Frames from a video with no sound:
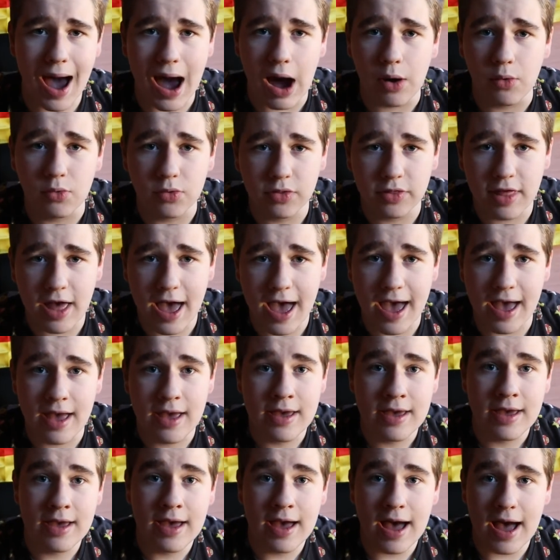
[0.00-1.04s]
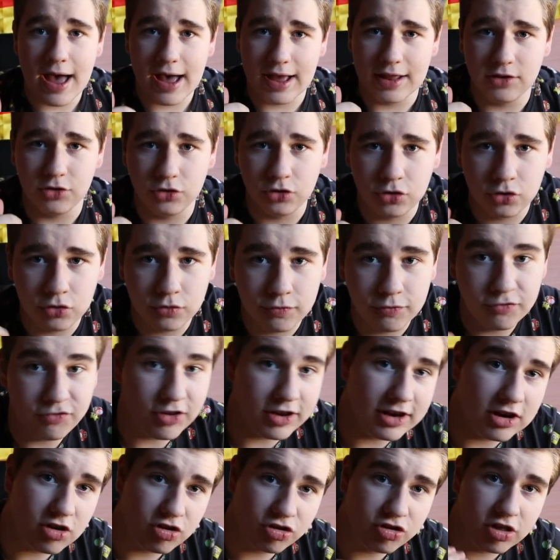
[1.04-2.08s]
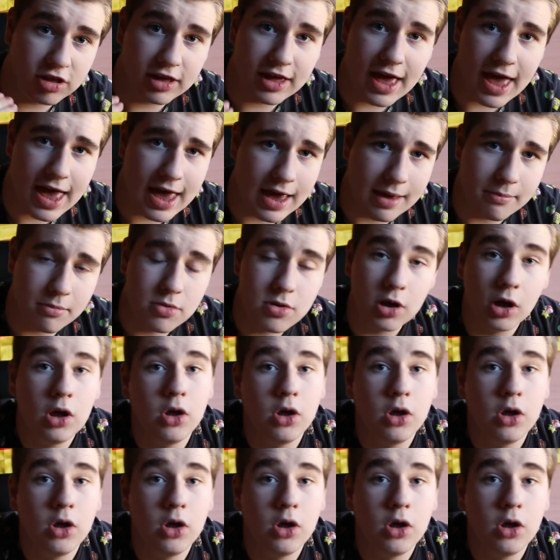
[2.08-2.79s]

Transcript: out there and finish the game,